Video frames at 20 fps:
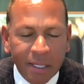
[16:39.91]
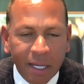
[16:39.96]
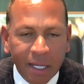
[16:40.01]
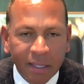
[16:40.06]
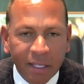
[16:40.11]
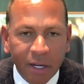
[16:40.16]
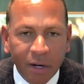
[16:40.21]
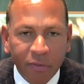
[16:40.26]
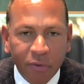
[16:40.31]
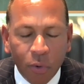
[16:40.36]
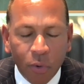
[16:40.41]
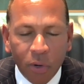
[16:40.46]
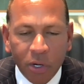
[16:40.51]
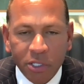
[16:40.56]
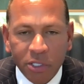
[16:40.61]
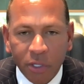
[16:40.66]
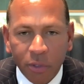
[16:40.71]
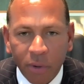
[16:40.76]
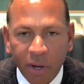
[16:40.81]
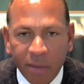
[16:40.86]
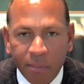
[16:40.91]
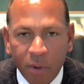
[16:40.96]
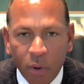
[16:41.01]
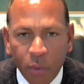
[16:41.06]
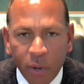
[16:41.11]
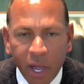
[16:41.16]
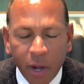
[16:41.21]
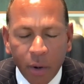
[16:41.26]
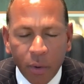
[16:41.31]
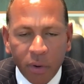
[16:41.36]
And then, of course, the great
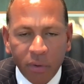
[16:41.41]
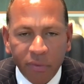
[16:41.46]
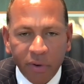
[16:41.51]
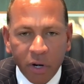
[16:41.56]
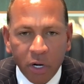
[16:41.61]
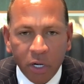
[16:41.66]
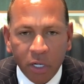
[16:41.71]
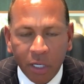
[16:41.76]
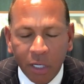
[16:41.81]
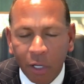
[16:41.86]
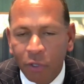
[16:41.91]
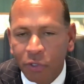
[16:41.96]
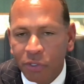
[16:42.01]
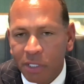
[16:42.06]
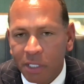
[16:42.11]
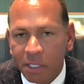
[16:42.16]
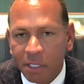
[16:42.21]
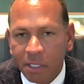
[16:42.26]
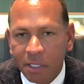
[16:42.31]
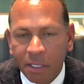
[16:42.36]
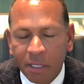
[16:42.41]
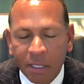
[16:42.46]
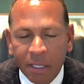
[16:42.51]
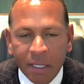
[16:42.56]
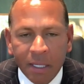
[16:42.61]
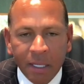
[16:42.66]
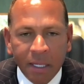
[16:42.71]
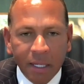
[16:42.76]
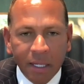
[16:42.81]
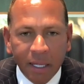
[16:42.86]
Mariano Rivera closes.
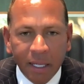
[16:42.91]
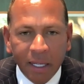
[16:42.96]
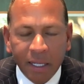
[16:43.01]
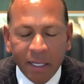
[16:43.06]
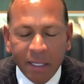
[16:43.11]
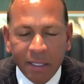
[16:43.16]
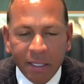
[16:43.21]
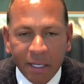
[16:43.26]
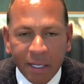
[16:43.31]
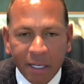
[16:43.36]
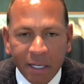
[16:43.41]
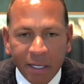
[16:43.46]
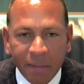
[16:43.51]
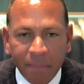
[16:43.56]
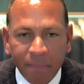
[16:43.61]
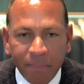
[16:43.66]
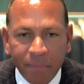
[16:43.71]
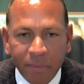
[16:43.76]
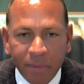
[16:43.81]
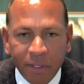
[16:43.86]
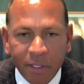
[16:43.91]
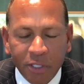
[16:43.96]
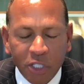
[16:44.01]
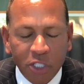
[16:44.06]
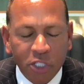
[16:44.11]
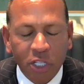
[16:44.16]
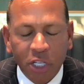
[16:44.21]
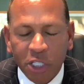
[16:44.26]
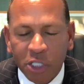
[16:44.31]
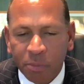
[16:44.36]
And
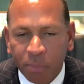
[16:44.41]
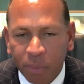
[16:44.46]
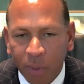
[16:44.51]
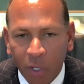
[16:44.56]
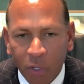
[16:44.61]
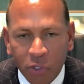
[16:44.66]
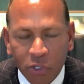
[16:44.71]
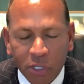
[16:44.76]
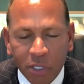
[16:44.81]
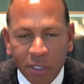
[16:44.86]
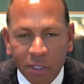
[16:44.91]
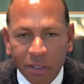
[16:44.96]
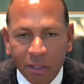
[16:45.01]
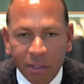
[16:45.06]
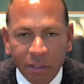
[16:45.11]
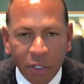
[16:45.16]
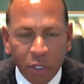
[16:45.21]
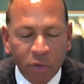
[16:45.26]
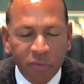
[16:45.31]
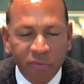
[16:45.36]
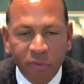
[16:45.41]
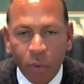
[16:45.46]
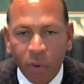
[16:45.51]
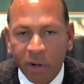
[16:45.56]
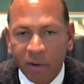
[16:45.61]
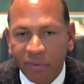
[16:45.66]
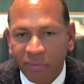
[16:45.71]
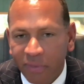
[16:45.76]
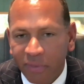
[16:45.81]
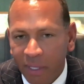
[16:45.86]
just the explosion, the
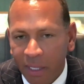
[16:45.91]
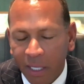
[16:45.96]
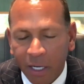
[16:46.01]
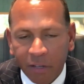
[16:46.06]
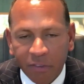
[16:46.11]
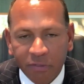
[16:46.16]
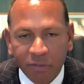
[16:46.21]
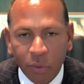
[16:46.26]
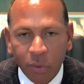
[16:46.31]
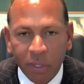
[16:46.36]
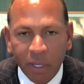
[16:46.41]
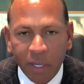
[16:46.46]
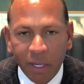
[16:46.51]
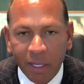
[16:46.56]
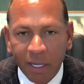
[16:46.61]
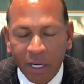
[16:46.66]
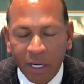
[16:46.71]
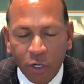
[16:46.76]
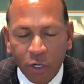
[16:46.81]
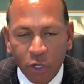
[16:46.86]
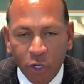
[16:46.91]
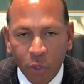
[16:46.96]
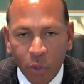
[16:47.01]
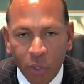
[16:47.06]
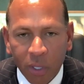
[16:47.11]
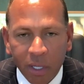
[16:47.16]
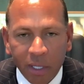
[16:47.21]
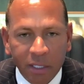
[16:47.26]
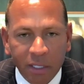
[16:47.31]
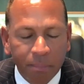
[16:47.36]
euphoric feeling of doing it in New
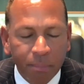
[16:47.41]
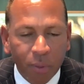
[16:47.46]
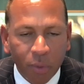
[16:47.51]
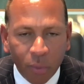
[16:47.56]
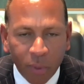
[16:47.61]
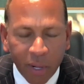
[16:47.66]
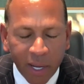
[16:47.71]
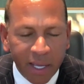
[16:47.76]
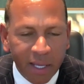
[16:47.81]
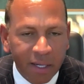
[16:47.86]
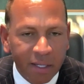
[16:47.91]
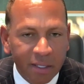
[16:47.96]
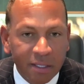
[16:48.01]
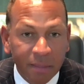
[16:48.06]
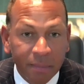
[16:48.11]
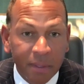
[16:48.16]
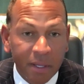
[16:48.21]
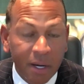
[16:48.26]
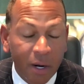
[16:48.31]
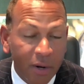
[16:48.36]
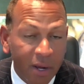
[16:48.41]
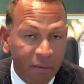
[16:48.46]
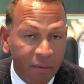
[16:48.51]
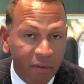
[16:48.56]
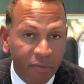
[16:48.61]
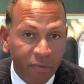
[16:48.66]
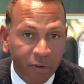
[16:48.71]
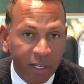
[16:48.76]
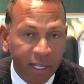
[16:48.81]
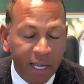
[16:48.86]
York, the parade is something that I'll
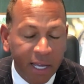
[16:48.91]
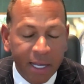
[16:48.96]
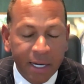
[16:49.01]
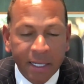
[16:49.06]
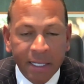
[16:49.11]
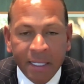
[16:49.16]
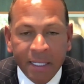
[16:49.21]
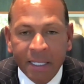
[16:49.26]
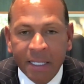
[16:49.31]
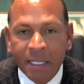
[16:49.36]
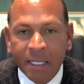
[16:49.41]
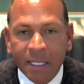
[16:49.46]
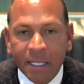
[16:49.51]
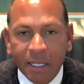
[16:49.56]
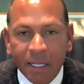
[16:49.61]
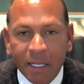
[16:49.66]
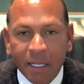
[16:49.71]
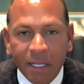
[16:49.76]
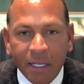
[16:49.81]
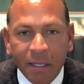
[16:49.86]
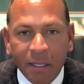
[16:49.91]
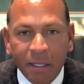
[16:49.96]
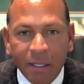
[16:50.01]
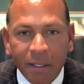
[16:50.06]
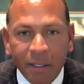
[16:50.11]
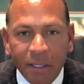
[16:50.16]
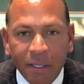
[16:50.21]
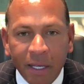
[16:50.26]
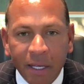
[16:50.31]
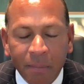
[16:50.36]
never forget.
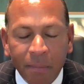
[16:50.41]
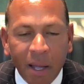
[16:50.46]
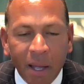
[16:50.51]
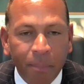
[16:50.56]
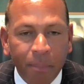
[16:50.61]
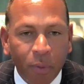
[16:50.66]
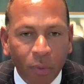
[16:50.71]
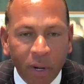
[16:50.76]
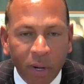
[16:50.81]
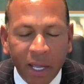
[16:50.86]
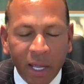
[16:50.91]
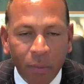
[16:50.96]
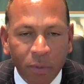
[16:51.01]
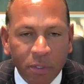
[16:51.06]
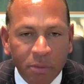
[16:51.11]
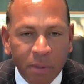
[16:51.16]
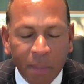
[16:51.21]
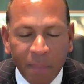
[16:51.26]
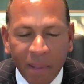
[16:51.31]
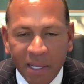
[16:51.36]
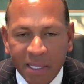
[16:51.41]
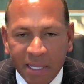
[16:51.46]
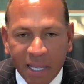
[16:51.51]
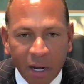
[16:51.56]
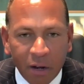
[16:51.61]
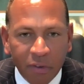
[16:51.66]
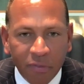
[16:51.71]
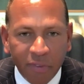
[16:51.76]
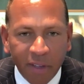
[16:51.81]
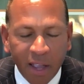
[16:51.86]
In my parade was my
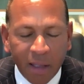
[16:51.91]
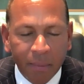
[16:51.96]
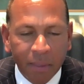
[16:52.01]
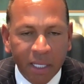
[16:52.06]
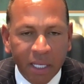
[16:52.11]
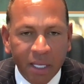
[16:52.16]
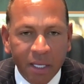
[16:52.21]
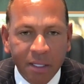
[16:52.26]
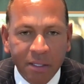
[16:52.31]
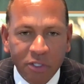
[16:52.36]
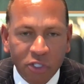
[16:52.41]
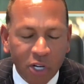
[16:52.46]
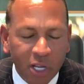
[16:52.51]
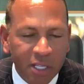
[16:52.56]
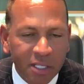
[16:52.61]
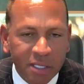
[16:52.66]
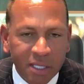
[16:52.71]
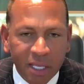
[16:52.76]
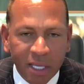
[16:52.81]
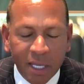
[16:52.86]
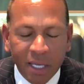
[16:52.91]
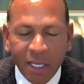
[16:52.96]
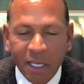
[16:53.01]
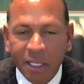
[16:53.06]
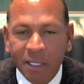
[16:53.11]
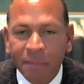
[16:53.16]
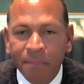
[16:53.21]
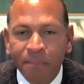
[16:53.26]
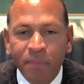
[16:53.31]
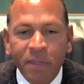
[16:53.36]
entire family,
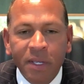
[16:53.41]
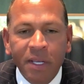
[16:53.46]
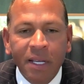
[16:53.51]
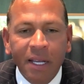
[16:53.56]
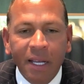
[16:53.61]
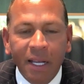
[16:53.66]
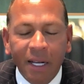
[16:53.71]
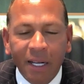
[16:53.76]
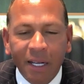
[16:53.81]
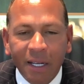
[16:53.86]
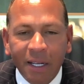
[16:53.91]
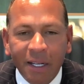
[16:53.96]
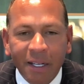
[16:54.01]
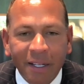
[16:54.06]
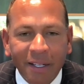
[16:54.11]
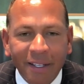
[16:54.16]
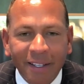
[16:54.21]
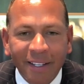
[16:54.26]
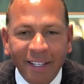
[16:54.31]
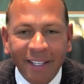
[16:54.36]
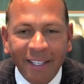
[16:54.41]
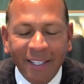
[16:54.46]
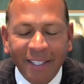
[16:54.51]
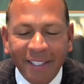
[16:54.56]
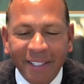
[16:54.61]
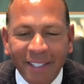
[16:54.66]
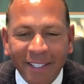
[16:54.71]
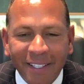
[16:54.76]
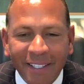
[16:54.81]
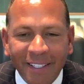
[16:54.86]
Jay-Z,
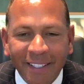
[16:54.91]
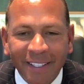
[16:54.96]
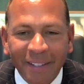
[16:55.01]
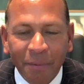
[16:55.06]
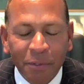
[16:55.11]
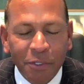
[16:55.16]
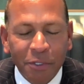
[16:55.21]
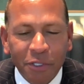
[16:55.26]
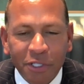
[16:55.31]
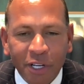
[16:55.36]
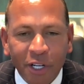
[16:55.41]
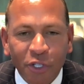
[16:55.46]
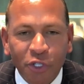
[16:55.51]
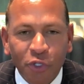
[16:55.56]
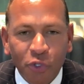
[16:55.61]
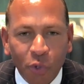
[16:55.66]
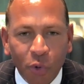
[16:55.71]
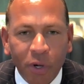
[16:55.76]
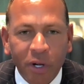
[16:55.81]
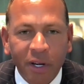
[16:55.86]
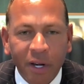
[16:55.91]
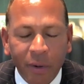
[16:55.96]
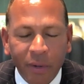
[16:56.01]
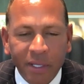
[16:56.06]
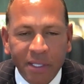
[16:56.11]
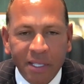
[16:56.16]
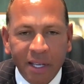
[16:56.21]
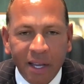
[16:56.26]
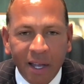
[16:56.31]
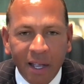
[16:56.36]
and it was just an
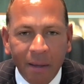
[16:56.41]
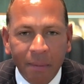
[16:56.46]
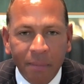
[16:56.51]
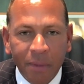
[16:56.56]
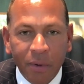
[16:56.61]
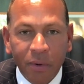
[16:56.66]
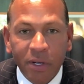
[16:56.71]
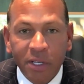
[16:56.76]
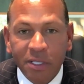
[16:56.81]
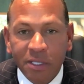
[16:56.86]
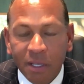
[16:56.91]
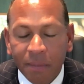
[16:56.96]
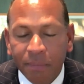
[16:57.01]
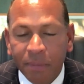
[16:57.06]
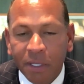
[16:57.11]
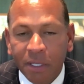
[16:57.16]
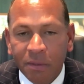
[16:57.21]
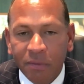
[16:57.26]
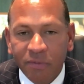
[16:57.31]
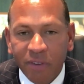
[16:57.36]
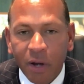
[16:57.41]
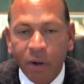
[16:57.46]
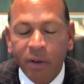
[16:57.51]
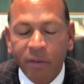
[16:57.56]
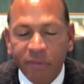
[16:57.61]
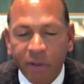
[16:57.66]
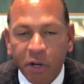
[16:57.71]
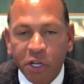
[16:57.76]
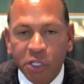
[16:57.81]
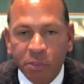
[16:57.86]
extraordinary time. There is something
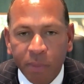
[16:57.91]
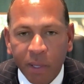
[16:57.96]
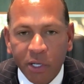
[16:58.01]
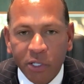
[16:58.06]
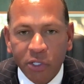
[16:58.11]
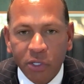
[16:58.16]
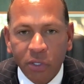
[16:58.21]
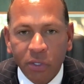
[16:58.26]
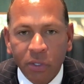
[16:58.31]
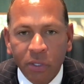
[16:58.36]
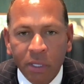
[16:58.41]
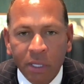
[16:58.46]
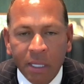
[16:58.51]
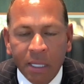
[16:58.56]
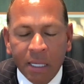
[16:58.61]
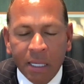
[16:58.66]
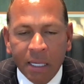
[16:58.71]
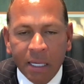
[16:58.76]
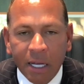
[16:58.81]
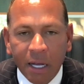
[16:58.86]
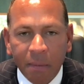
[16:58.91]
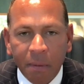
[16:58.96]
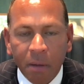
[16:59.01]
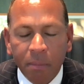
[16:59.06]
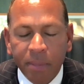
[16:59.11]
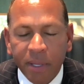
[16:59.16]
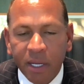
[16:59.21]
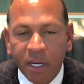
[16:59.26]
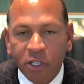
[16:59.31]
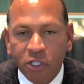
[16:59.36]
very, very special
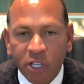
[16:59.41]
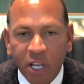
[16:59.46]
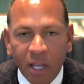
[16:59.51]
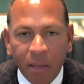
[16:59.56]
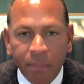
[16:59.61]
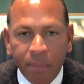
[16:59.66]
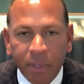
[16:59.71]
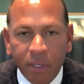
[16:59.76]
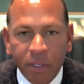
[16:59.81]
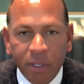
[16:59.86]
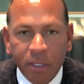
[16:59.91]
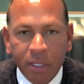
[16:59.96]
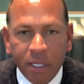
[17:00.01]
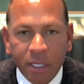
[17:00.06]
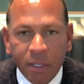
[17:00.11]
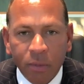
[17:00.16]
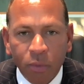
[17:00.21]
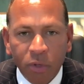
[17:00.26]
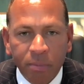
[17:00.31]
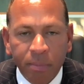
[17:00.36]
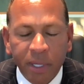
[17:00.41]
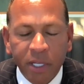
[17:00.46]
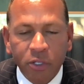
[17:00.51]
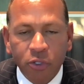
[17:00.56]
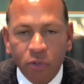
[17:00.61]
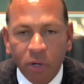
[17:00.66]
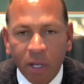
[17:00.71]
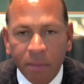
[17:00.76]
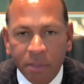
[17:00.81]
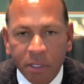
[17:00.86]
about being a champion with
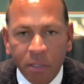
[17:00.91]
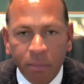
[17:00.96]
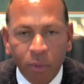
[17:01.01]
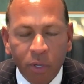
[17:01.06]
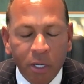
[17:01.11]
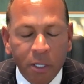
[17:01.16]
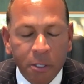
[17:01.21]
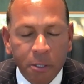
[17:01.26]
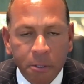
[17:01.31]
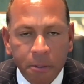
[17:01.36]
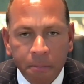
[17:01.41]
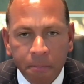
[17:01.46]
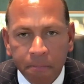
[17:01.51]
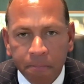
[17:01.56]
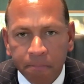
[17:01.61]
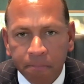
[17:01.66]
pinstripes in the Bronx.